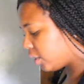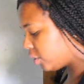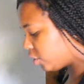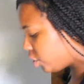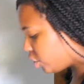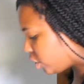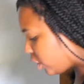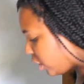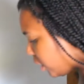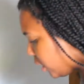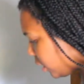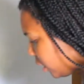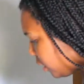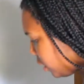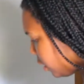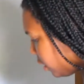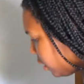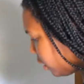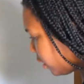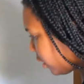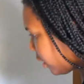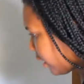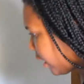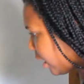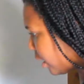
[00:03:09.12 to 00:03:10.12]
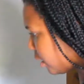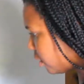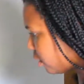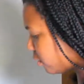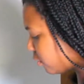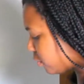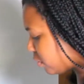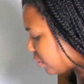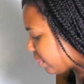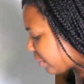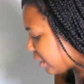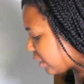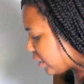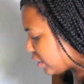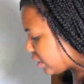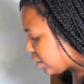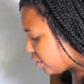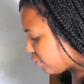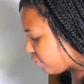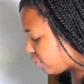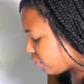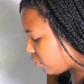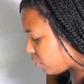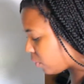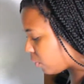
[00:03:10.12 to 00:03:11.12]
she had those braids
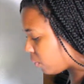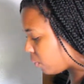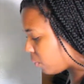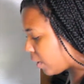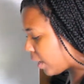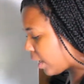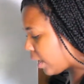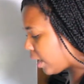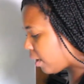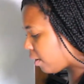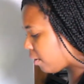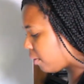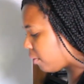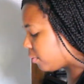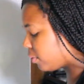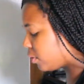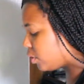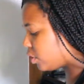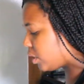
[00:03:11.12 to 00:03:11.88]
in for a while.